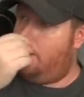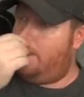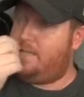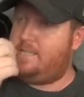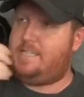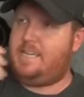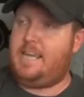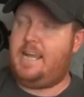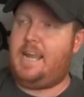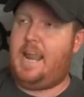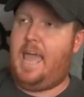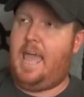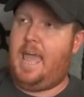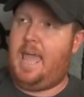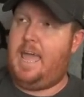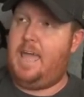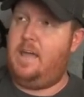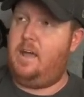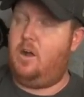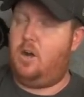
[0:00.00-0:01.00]
in
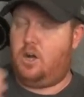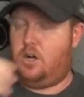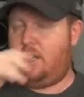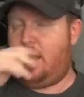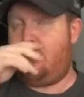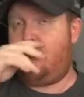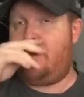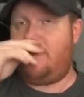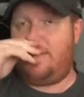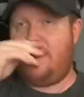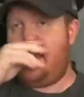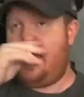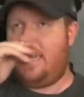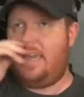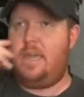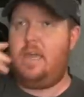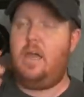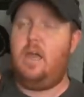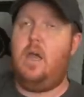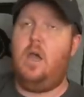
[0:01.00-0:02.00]
TNA, or
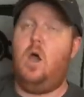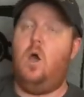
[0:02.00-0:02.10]
WWE,